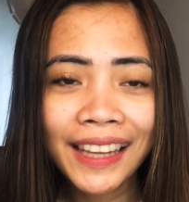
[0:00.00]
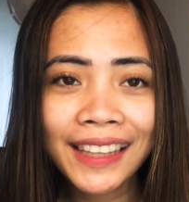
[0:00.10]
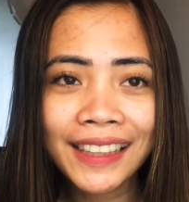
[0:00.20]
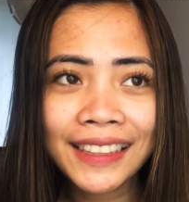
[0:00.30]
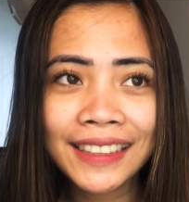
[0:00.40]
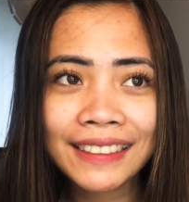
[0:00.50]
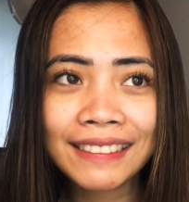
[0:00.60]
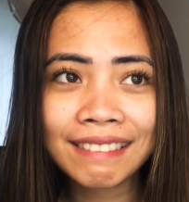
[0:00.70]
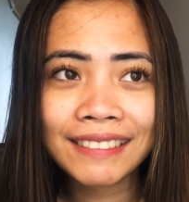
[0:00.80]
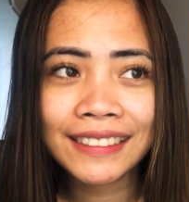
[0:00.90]

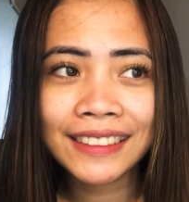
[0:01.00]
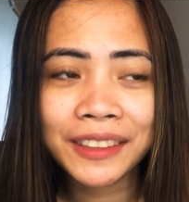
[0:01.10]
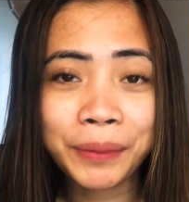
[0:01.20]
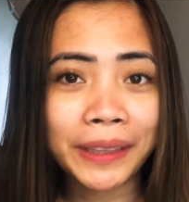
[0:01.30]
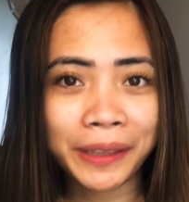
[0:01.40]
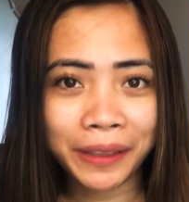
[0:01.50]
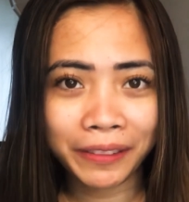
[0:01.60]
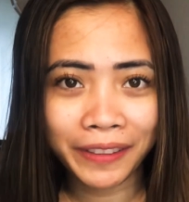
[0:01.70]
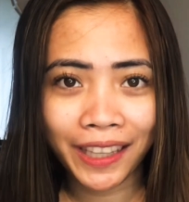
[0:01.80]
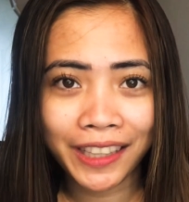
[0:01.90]
And... but the
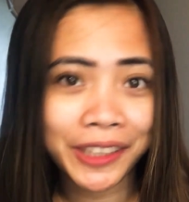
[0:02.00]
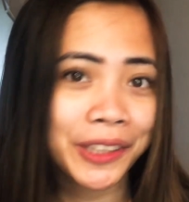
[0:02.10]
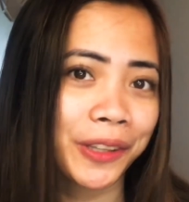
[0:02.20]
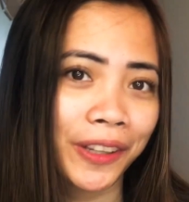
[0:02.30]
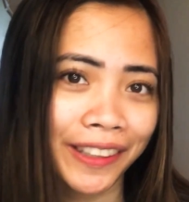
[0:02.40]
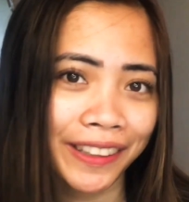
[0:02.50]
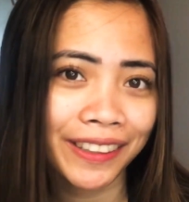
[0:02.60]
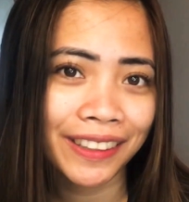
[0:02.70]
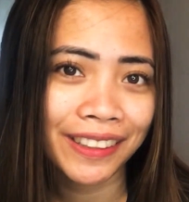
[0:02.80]
effect is longer.